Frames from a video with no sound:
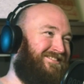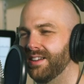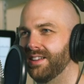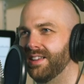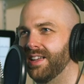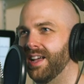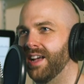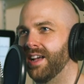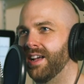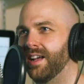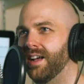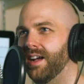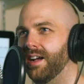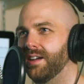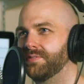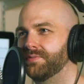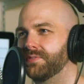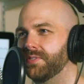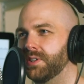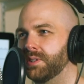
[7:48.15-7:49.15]
Yeah,
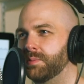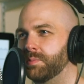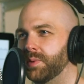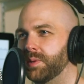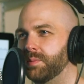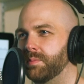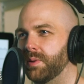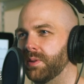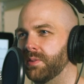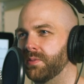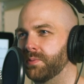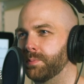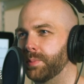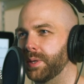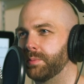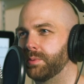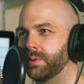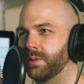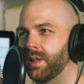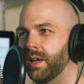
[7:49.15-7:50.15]
I've heard of
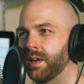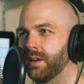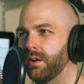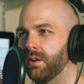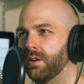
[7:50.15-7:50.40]
people like,